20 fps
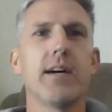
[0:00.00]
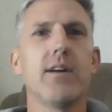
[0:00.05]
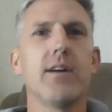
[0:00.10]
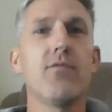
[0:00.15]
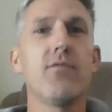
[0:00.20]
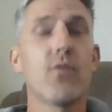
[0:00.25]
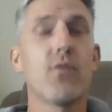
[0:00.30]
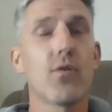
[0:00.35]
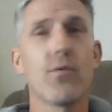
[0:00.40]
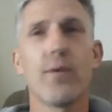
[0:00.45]

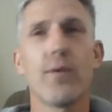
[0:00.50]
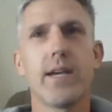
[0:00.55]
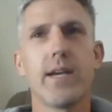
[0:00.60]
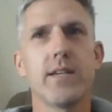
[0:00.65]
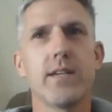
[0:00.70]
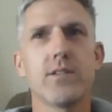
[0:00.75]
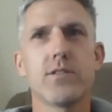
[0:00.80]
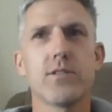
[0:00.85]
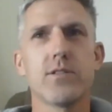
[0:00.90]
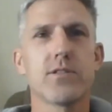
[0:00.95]
four-way
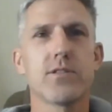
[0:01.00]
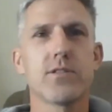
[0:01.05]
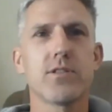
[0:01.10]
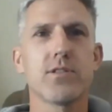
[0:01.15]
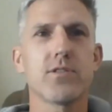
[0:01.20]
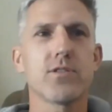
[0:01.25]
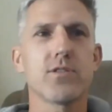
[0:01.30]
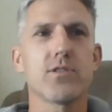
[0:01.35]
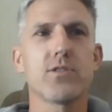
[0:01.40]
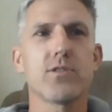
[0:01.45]
is just
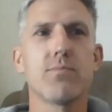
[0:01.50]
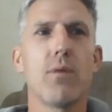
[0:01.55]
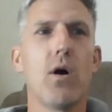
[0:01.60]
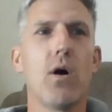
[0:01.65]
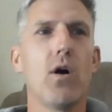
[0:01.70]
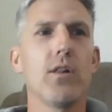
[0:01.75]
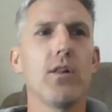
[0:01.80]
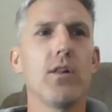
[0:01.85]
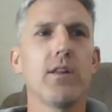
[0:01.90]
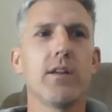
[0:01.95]
such a
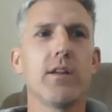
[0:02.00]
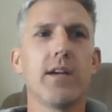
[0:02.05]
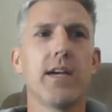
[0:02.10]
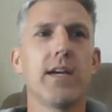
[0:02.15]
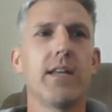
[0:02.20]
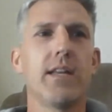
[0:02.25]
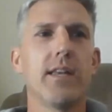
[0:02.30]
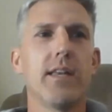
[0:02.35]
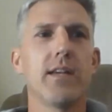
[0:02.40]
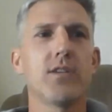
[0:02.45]
small
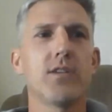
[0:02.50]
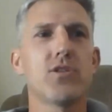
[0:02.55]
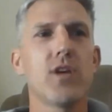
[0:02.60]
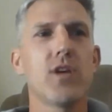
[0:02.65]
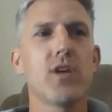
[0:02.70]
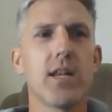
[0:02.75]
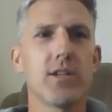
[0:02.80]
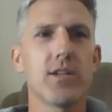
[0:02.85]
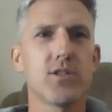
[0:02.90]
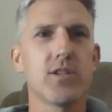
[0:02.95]
and
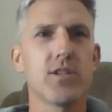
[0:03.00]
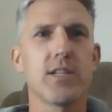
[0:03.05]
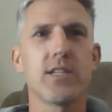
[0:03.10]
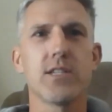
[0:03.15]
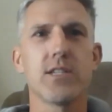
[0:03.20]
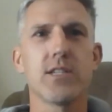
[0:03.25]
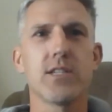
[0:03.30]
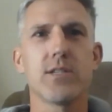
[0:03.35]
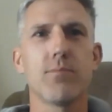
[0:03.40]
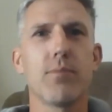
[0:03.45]
challenging
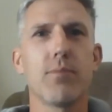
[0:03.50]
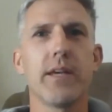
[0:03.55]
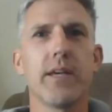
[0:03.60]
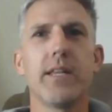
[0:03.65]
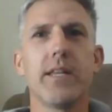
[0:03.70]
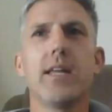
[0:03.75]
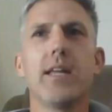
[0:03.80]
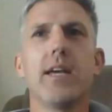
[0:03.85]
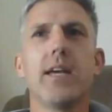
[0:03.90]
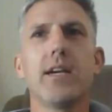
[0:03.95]

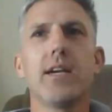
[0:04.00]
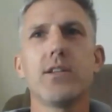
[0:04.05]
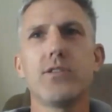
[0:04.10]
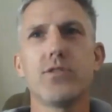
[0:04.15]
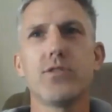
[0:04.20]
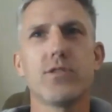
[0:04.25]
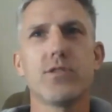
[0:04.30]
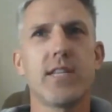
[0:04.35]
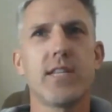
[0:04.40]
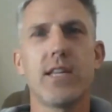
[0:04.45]
discipline.
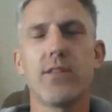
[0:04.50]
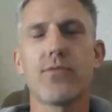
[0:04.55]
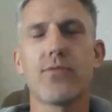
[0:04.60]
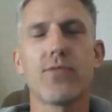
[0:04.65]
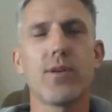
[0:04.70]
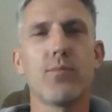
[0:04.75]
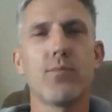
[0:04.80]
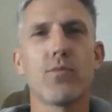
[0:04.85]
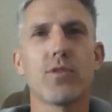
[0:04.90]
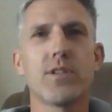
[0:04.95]
Just need
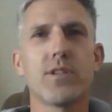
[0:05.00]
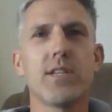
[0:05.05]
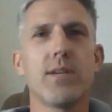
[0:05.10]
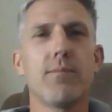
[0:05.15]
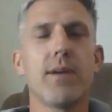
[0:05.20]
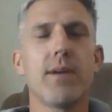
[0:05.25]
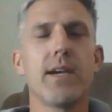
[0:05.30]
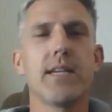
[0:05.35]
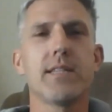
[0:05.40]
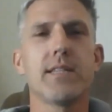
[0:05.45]
3 more
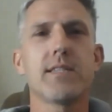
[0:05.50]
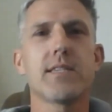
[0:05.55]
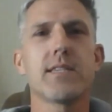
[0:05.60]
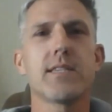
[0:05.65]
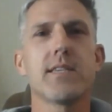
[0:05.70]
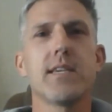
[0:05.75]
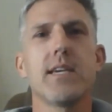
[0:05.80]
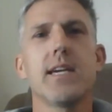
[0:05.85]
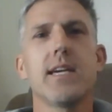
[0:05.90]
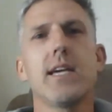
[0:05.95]
teammates,
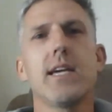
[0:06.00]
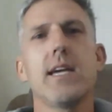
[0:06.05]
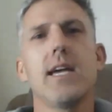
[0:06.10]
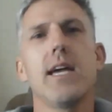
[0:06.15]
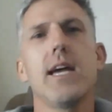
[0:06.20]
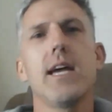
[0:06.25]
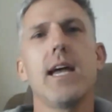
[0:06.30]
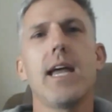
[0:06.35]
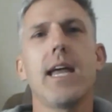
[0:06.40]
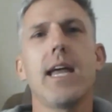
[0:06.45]

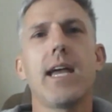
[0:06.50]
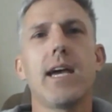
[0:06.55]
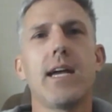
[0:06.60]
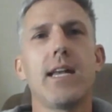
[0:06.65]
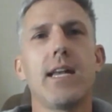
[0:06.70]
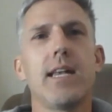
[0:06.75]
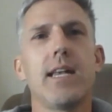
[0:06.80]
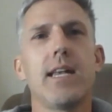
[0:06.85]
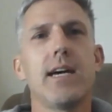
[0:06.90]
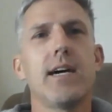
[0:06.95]

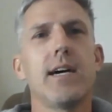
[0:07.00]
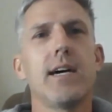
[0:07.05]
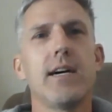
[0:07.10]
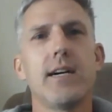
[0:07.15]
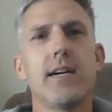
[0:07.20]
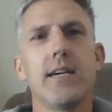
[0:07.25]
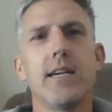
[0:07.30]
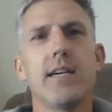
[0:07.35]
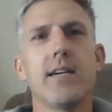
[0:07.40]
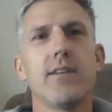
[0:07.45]
and
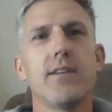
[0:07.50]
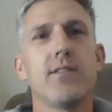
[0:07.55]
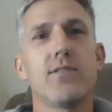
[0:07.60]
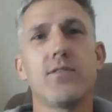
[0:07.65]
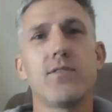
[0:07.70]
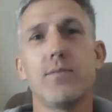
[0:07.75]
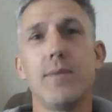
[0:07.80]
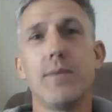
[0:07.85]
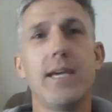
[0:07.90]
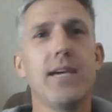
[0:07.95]

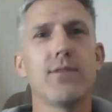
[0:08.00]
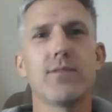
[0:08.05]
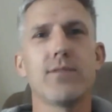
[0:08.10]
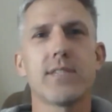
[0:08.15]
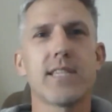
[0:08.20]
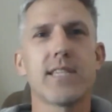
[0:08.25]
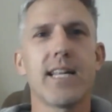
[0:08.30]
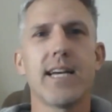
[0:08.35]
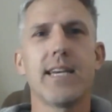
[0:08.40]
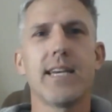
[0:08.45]
to me, it
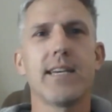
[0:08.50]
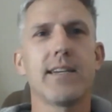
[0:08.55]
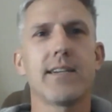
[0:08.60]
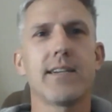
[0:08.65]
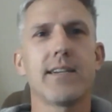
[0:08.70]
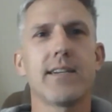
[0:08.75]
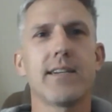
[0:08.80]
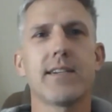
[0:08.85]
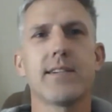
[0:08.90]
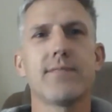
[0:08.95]
was like
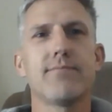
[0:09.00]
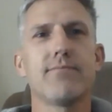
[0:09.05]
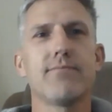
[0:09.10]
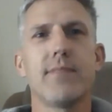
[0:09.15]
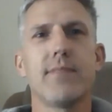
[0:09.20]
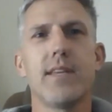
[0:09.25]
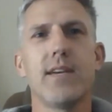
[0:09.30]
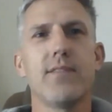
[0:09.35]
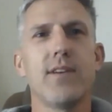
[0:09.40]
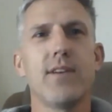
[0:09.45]

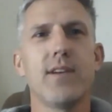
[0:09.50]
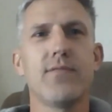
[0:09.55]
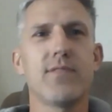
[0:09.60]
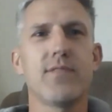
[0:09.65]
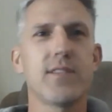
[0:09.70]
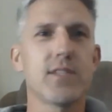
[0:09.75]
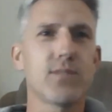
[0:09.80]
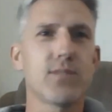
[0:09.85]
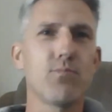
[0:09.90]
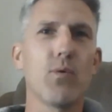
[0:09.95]
if the
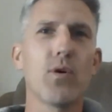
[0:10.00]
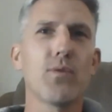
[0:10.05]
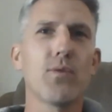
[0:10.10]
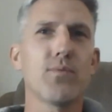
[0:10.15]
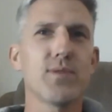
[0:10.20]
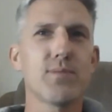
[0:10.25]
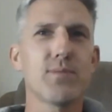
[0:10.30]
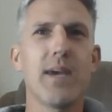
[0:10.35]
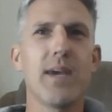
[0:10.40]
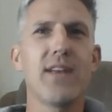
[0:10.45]
sport
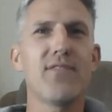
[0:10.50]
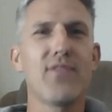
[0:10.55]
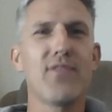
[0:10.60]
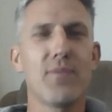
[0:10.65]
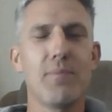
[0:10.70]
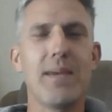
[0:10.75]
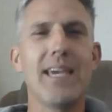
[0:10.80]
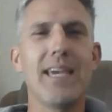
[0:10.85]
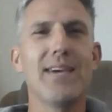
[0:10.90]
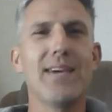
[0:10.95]
was made for
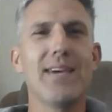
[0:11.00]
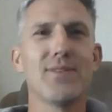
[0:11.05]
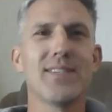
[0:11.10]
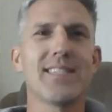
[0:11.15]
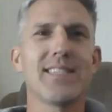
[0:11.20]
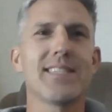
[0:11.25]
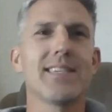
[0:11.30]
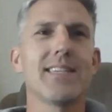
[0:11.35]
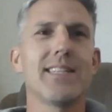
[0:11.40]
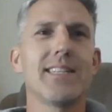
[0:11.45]
me, it
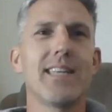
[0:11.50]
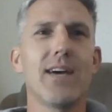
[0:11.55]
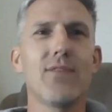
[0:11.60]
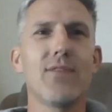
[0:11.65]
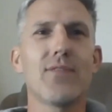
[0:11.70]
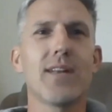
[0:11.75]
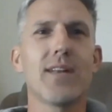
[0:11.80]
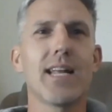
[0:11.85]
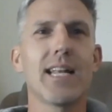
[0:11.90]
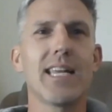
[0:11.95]
was
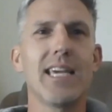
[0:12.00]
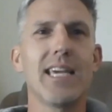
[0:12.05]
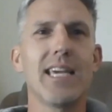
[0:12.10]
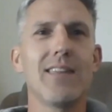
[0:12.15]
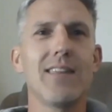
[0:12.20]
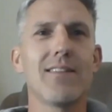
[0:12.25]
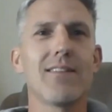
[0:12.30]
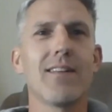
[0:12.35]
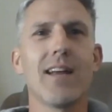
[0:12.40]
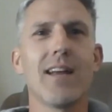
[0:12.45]
definitely
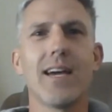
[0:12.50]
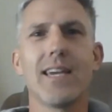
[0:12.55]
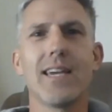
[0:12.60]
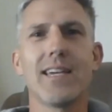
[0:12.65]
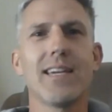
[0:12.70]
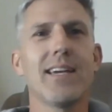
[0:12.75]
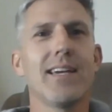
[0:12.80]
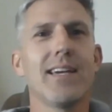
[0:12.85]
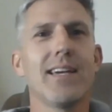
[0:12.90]
either like